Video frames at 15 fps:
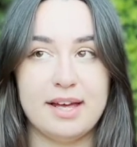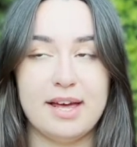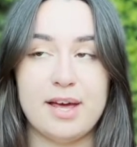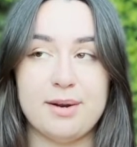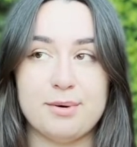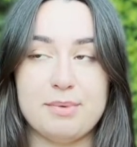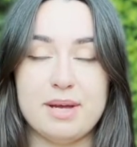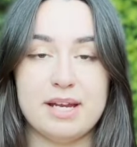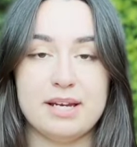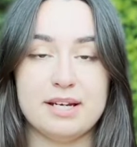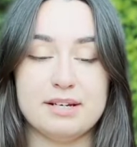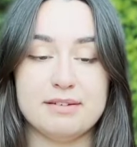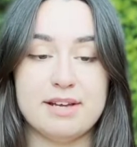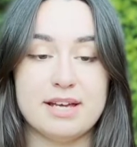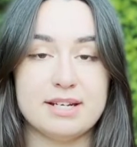and we made
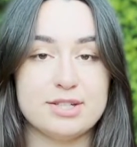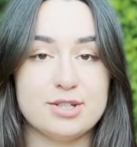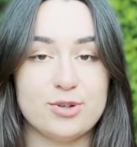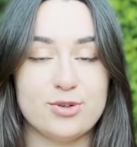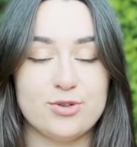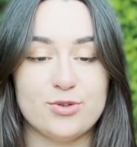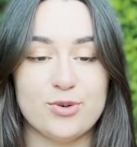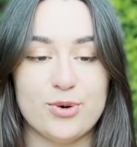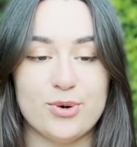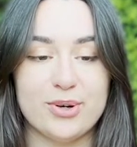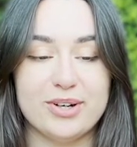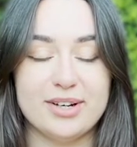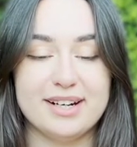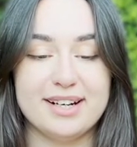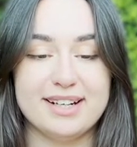an event
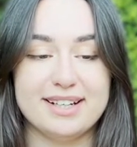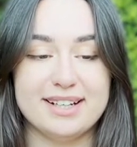for